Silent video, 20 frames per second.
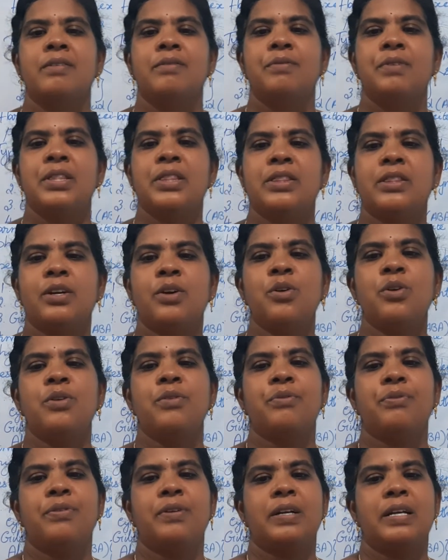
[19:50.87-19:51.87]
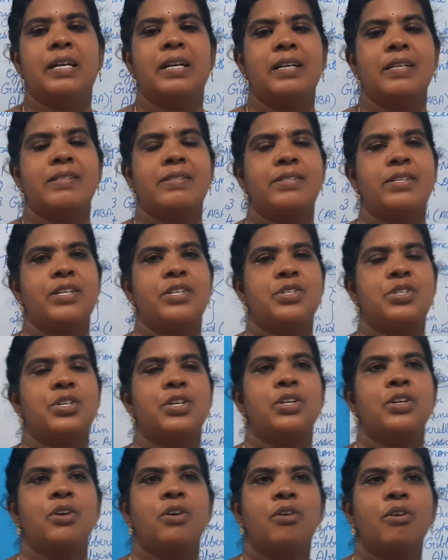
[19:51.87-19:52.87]
without
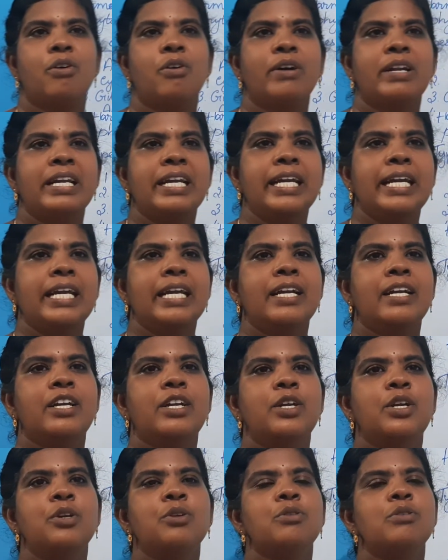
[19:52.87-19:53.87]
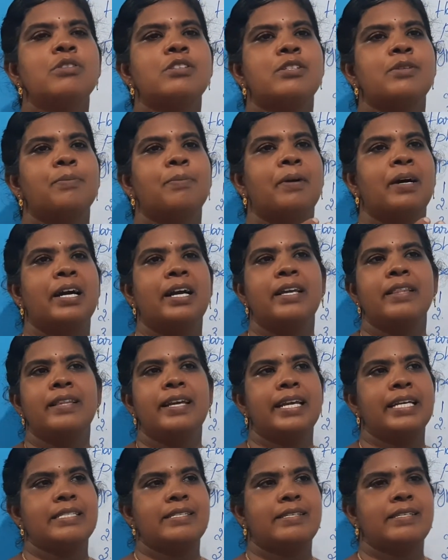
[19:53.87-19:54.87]
fertilization or induced by
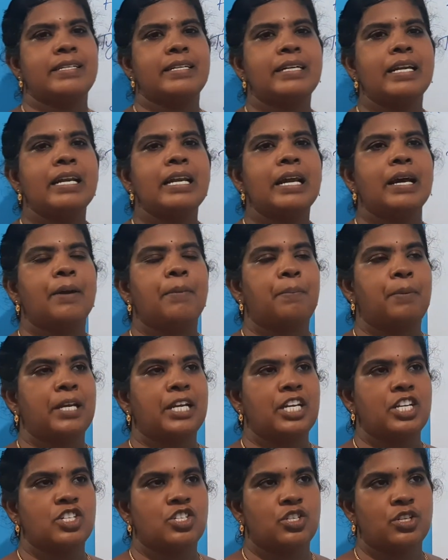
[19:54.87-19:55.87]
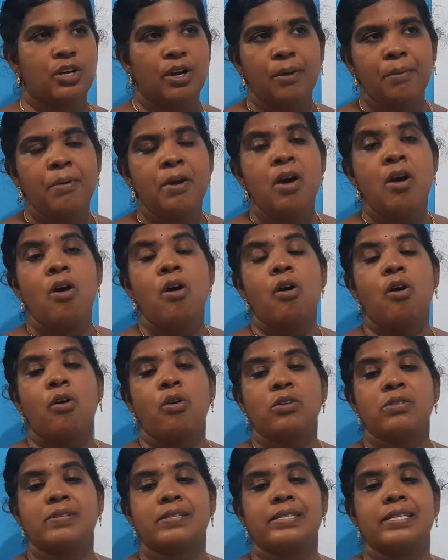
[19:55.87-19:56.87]
the external application of
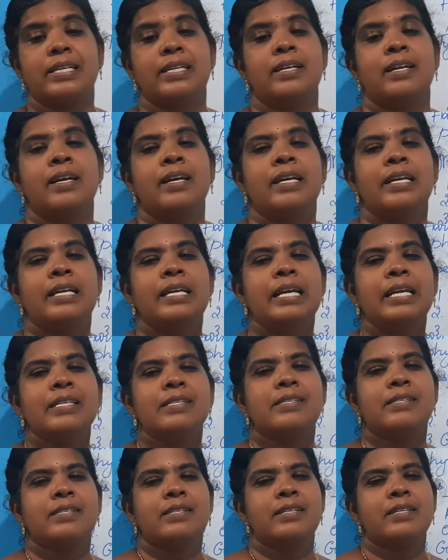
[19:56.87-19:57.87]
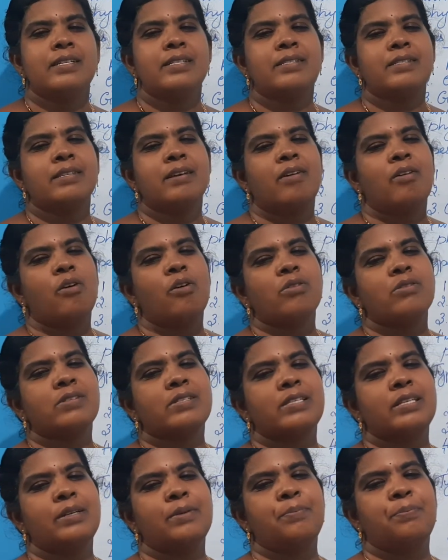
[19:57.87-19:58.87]
auxin. Next is
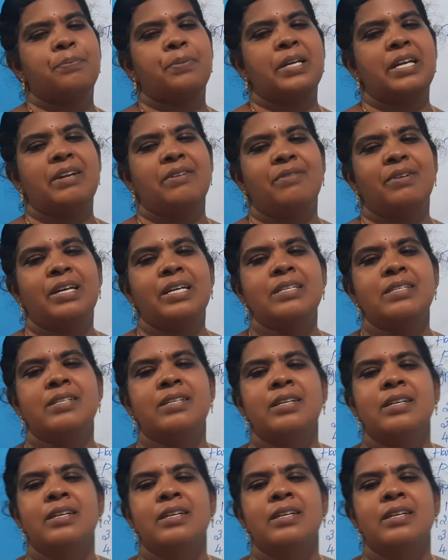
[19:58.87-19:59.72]
auxin prevent